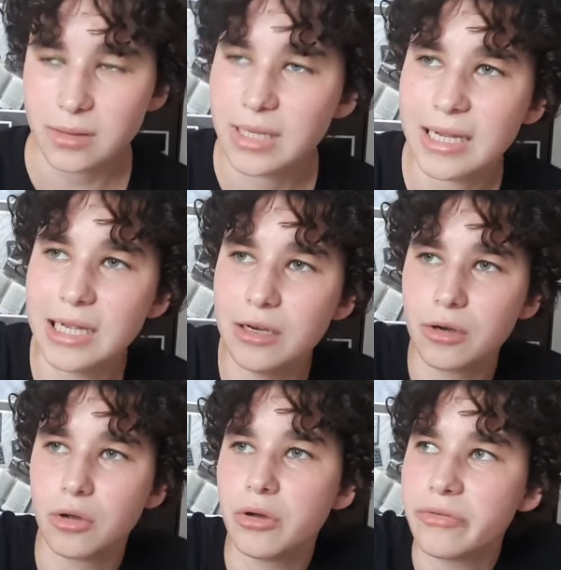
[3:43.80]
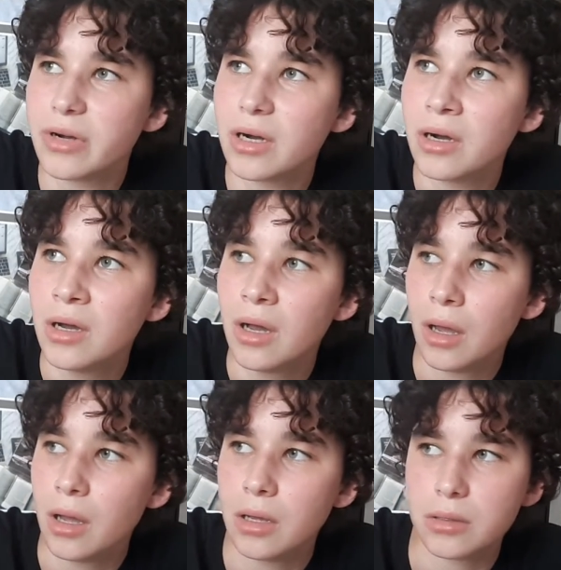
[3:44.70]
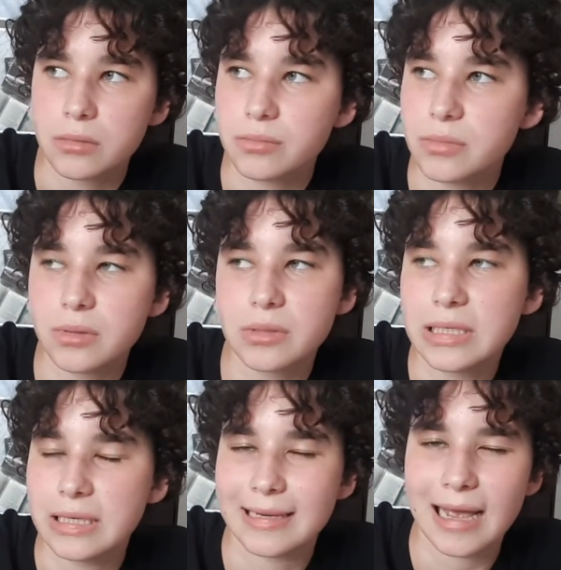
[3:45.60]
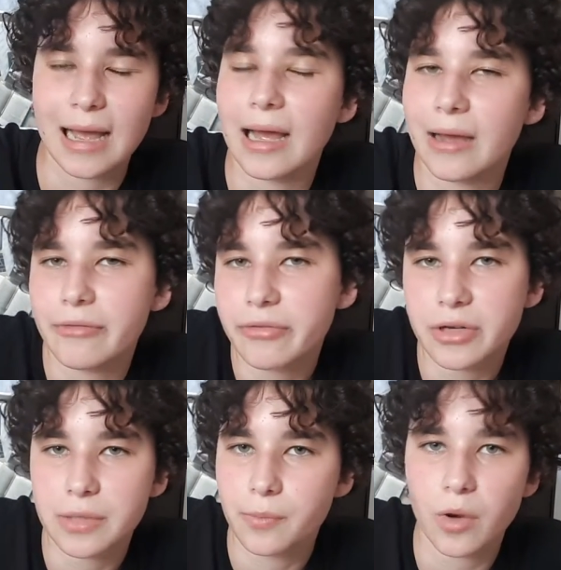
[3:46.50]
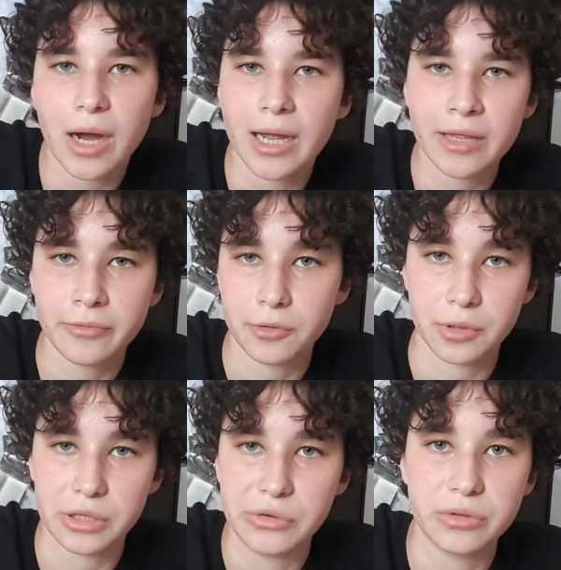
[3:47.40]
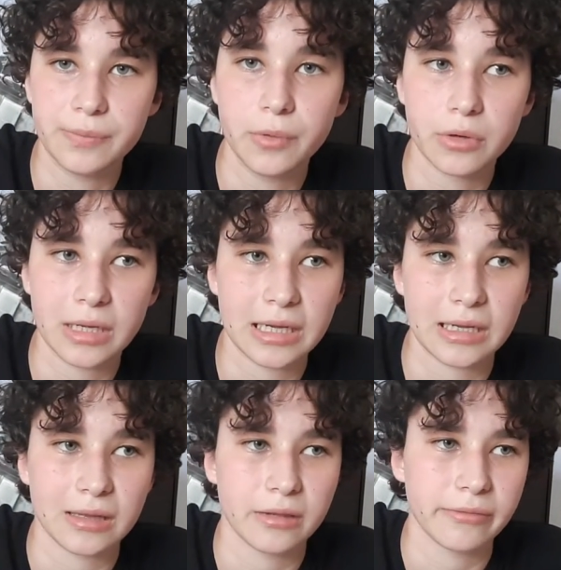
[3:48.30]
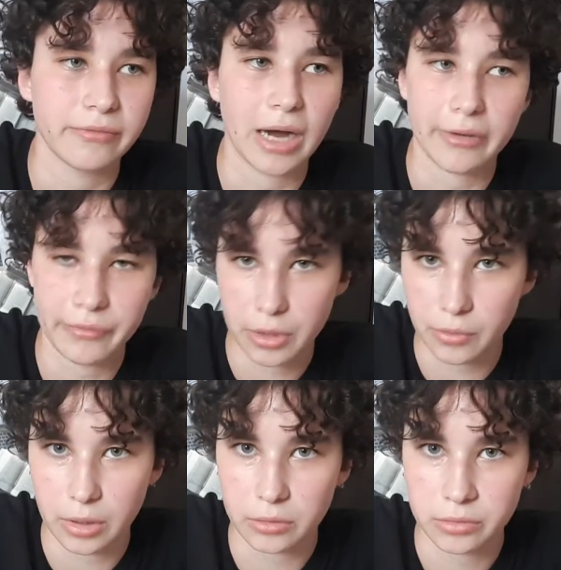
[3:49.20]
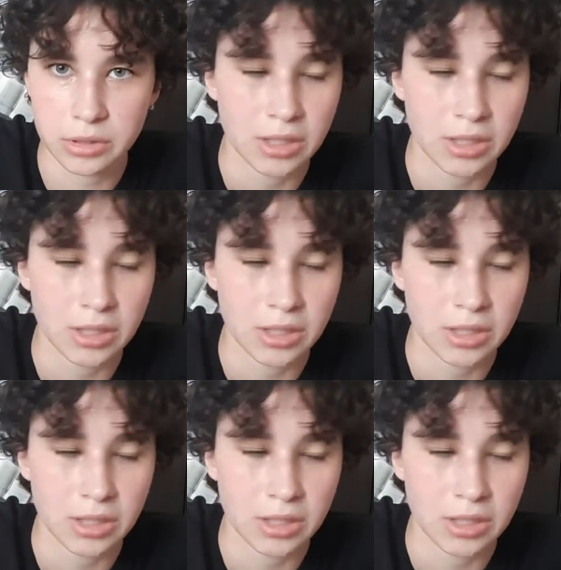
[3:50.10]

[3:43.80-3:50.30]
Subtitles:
Like, in Leuven, the average price for a used book is 5 euros.